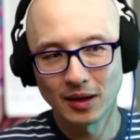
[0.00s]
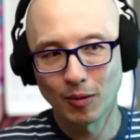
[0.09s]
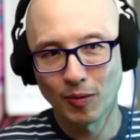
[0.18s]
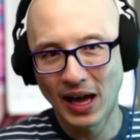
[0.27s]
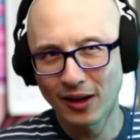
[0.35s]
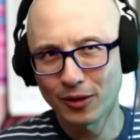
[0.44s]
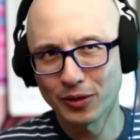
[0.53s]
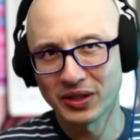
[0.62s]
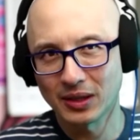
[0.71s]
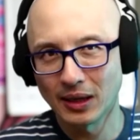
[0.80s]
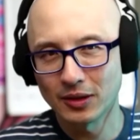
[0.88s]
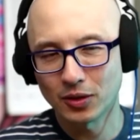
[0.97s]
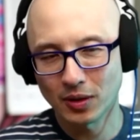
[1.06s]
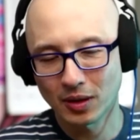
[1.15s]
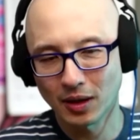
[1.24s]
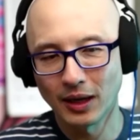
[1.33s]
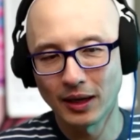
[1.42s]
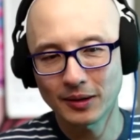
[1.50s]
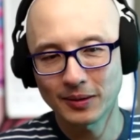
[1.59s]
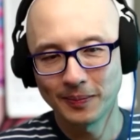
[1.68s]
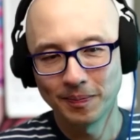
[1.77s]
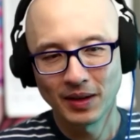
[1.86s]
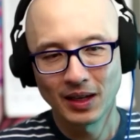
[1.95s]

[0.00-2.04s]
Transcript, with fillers: a radical design to your client,